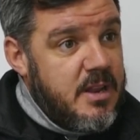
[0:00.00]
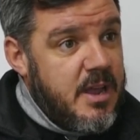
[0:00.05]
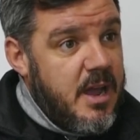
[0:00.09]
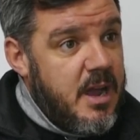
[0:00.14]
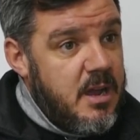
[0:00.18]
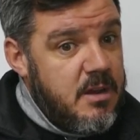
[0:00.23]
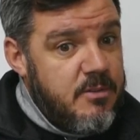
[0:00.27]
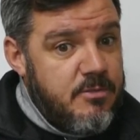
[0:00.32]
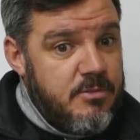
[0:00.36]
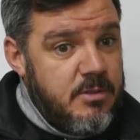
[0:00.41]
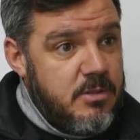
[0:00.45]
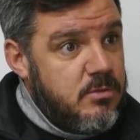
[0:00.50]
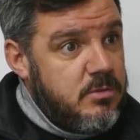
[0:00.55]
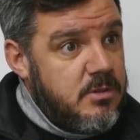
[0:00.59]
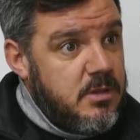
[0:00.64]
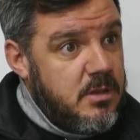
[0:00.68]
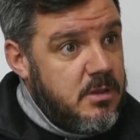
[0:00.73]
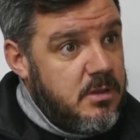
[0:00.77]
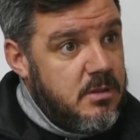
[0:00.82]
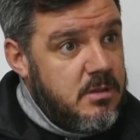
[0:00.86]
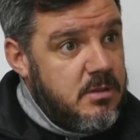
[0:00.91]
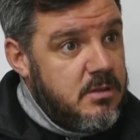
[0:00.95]
card for
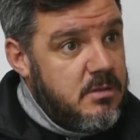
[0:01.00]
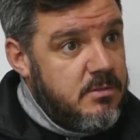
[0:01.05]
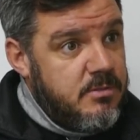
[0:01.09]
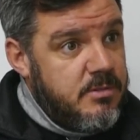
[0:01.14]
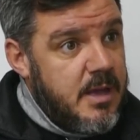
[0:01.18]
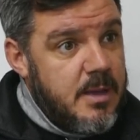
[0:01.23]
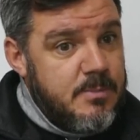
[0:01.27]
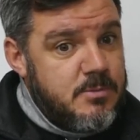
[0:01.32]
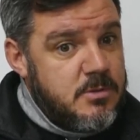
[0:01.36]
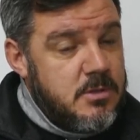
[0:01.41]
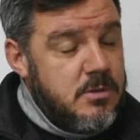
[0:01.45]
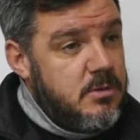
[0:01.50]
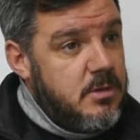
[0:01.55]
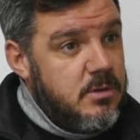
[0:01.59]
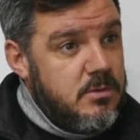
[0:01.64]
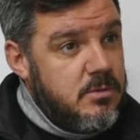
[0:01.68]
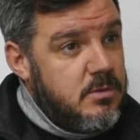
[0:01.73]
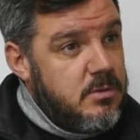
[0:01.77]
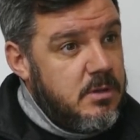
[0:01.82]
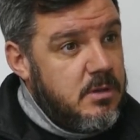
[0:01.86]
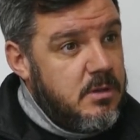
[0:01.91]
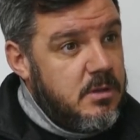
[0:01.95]
nothing, for absolutely
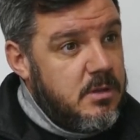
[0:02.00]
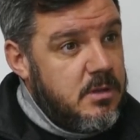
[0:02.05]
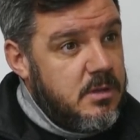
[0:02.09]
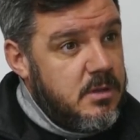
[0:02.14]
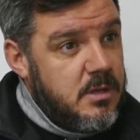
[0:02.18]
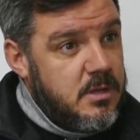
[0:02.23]
nothing.